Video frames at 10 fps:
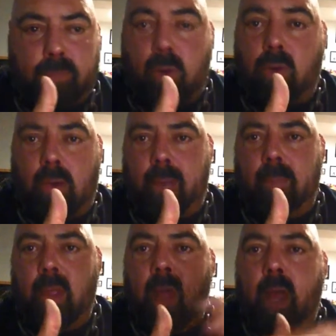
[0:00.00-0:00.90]

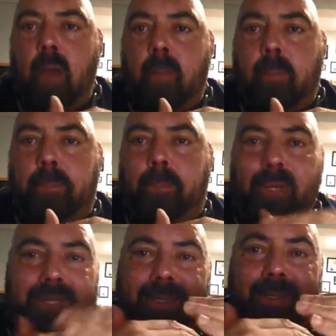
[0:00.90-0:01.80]
program,
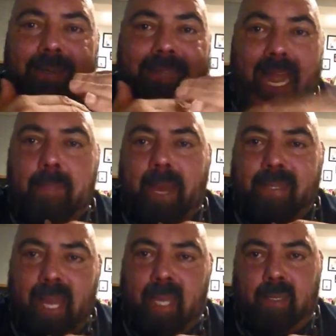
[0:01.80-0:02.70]
but day
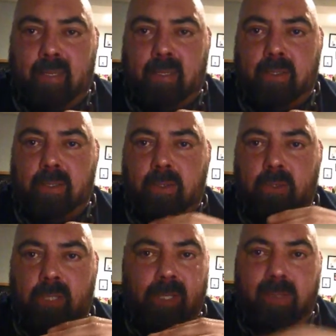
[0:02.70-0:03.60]
by day,
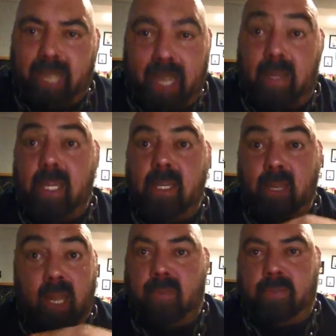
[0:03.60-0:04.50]
to your daily
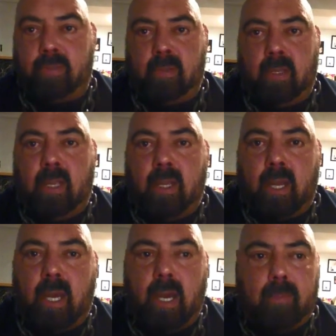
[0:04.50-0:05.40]
lifts,
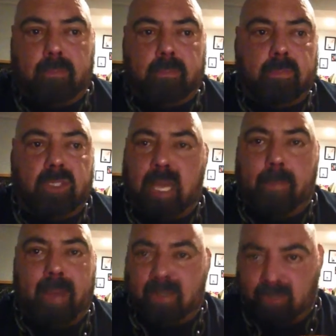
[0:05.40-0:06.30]

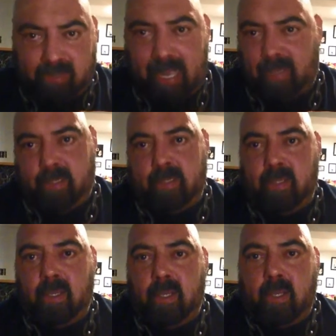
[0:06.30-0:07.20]
set by set.
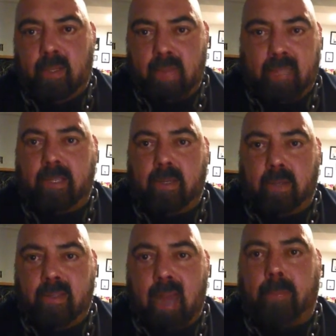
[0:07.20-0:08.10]
That's
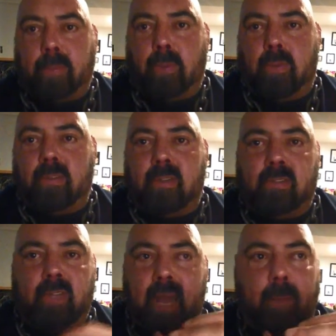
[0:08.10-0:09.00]
how adoptable this
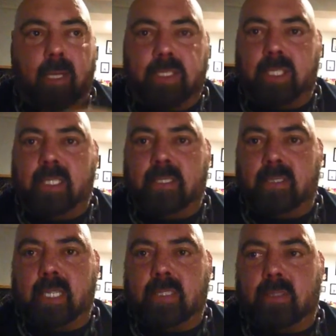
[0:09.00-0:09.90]
is and how much
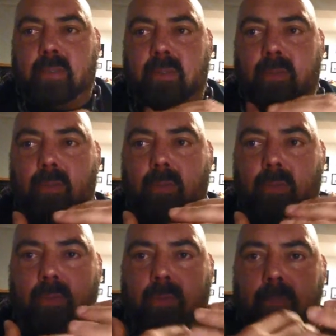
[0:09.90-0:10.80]
it's
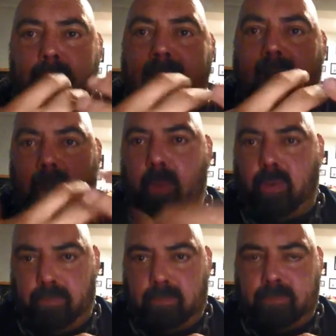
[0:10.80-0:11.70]
malleable.